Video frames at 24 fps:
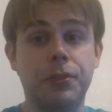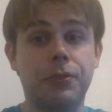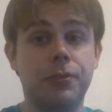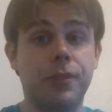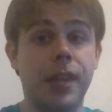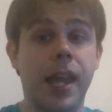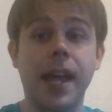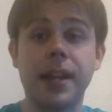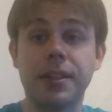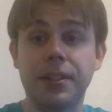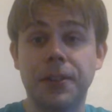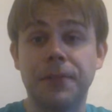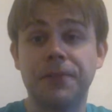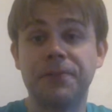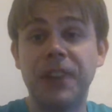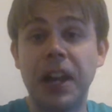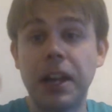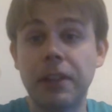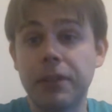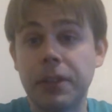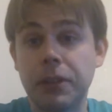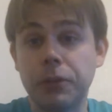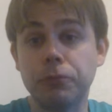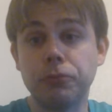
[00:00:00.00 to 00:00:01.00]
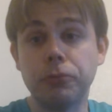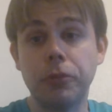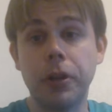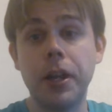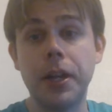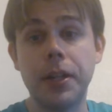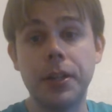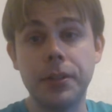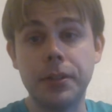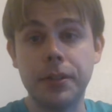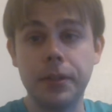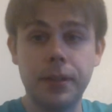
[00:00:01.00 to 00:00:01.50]
Dak to finally
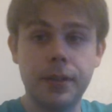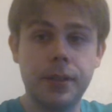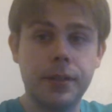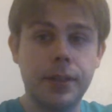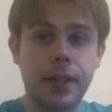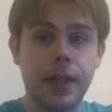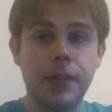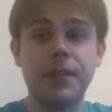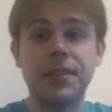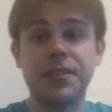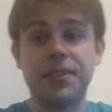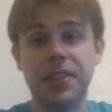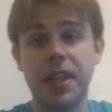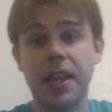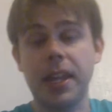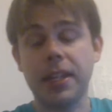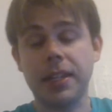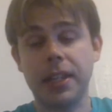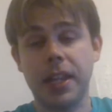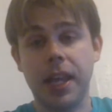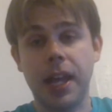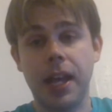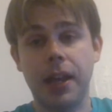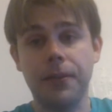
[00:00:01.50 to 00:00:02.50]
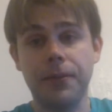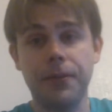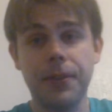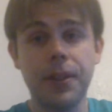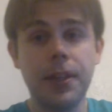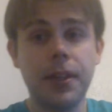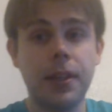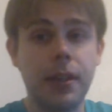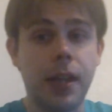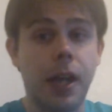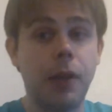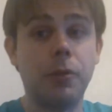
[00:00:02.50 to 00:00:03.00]
run in the second half,
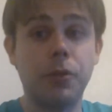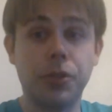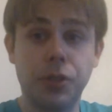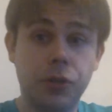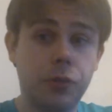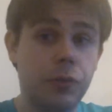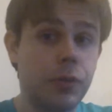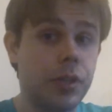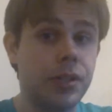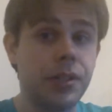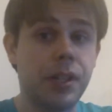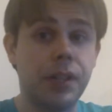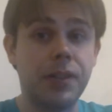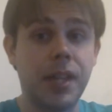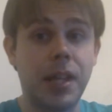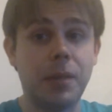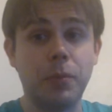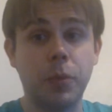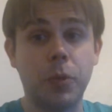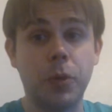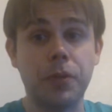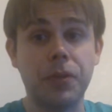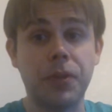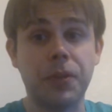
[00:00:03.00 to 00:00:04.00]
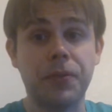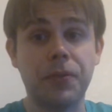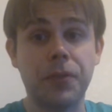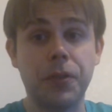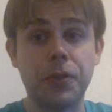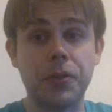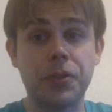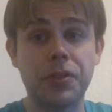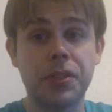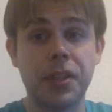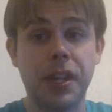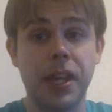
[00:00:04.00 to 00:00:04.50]
I wish you would have done that more in the
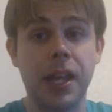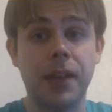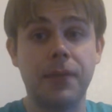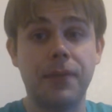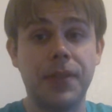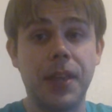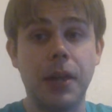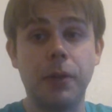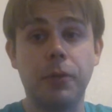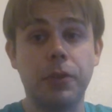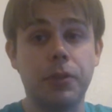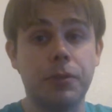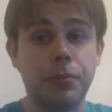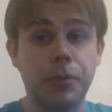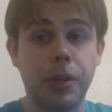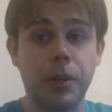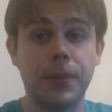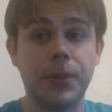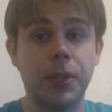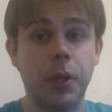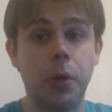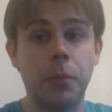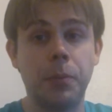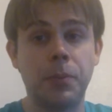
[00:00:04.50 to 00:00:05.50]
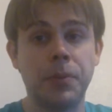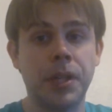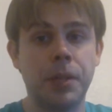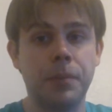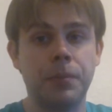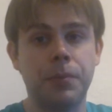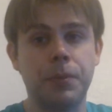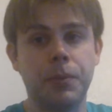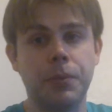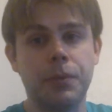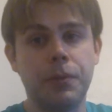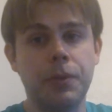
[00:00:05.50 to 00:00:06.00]
first half. That would have probably opened
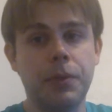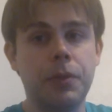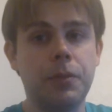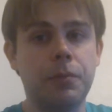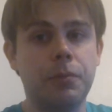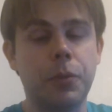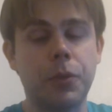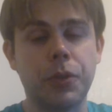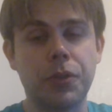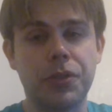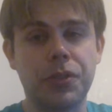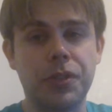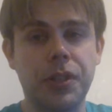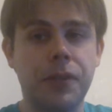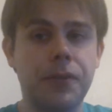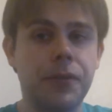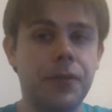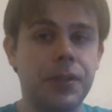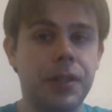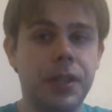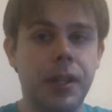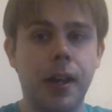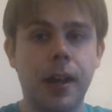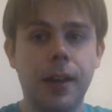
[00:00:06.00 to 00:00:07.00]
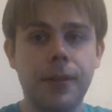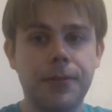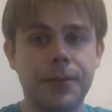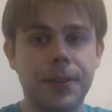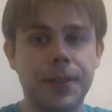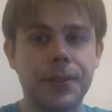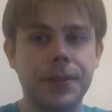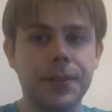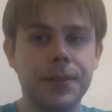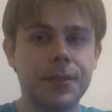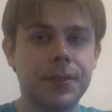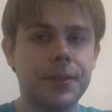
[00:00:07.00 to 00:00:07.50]
up more stuff for the
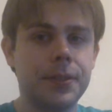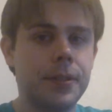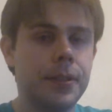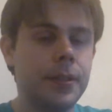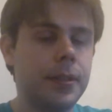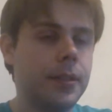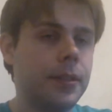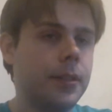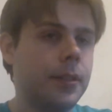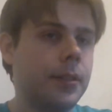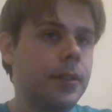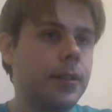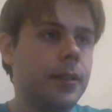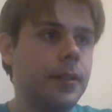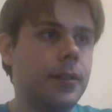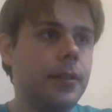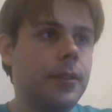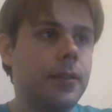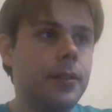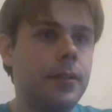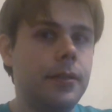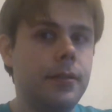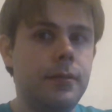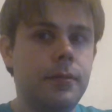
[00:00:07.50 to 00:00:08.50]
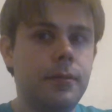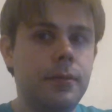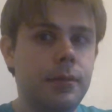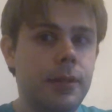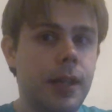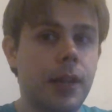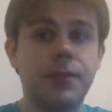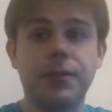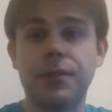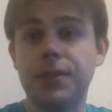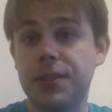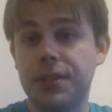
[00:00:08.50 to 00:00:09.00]
offense.
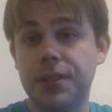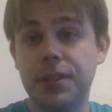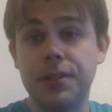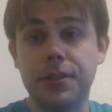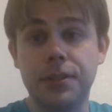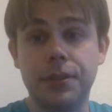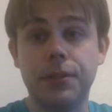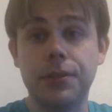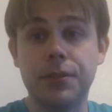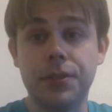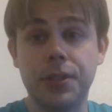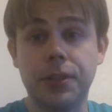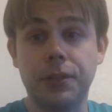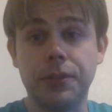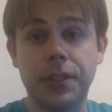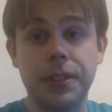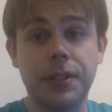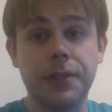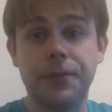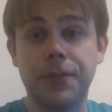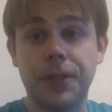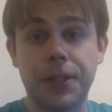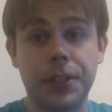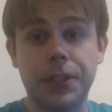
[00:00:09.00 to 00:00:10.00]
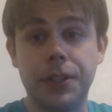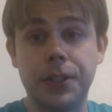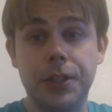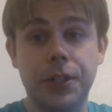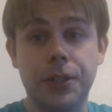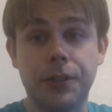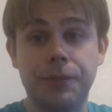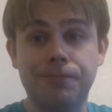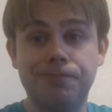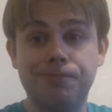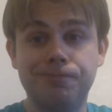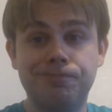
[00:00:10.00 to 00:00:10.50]
After this season, you still need to fucking
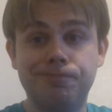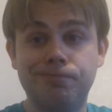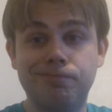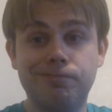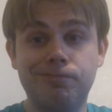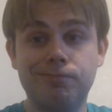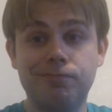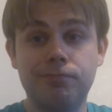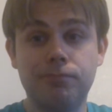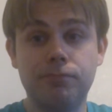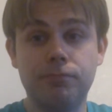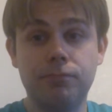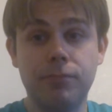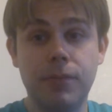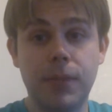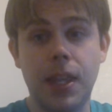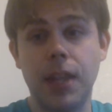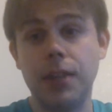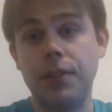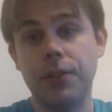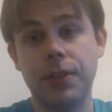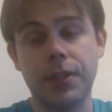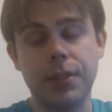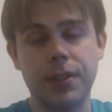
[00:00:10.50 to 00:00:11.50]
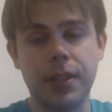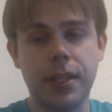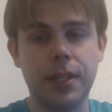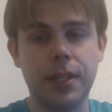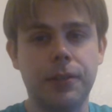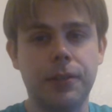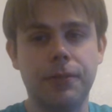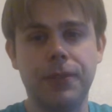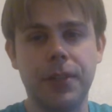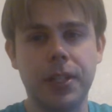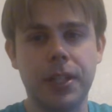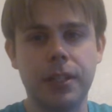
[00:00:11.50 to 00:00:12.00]
go. And you can
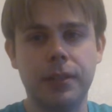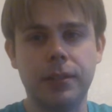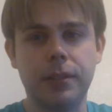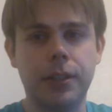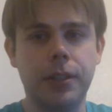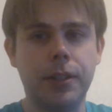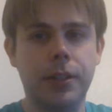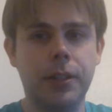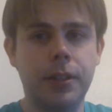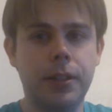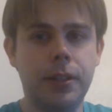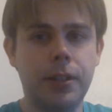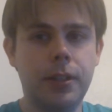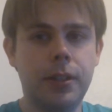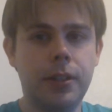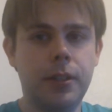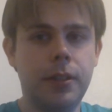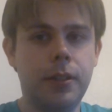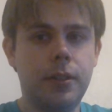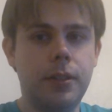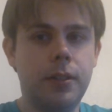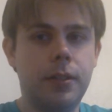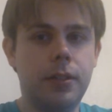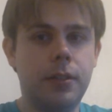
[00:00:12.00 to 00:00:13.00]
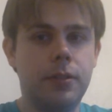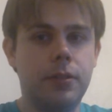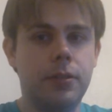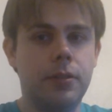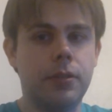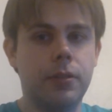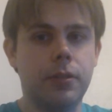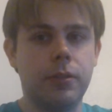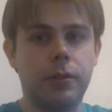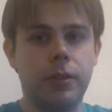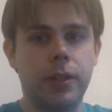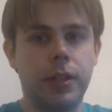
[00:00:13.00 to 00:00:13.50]
your fucking
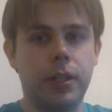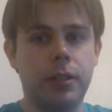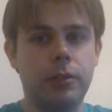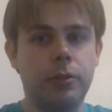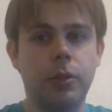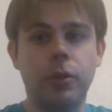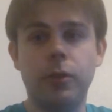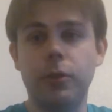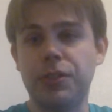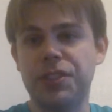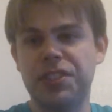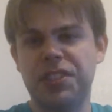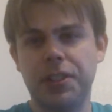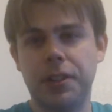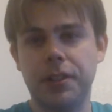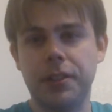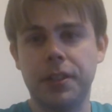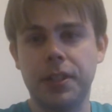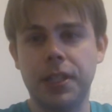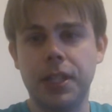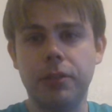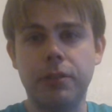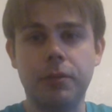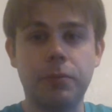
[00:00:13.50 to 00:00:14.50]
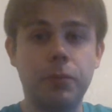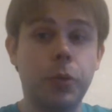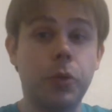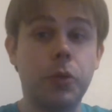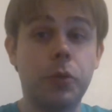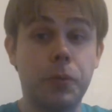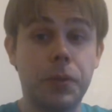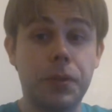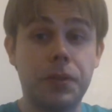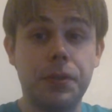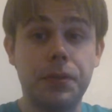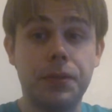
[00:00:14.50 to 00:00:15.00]
loyal son, Kellen
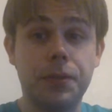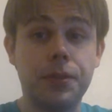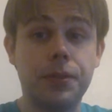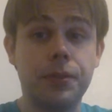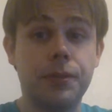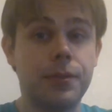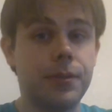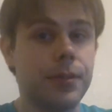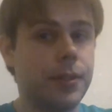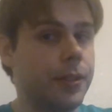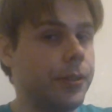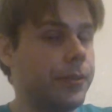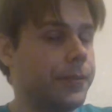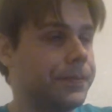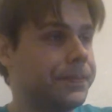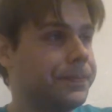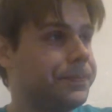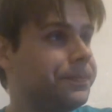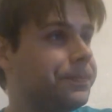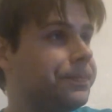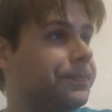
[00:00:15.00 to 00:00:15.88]
Moore, with you too. So